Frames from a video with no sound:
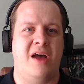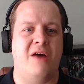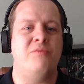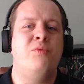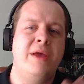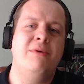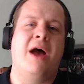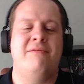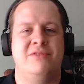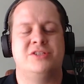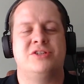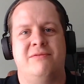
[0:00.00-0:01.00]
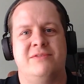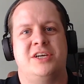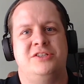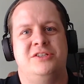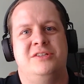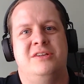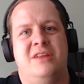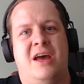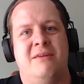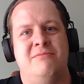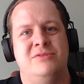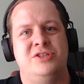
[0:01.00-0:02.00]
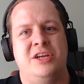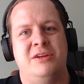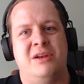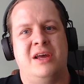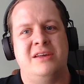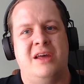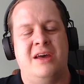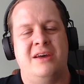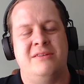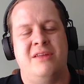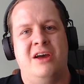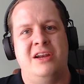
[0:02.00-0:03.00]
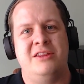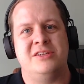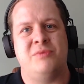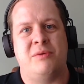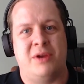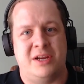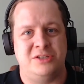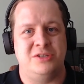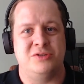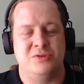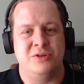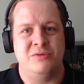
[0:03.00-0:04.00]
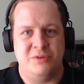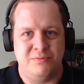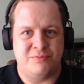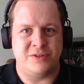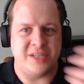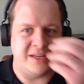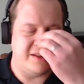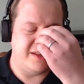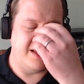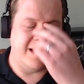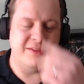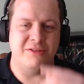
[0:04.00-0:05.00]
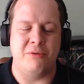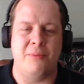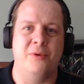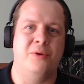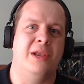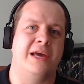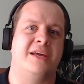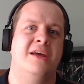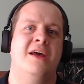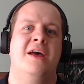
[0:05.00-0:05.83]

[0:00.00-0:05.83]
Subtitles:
we were having this conversation, Gina, like earlier this week when I actually saw you and you presented the report. Like,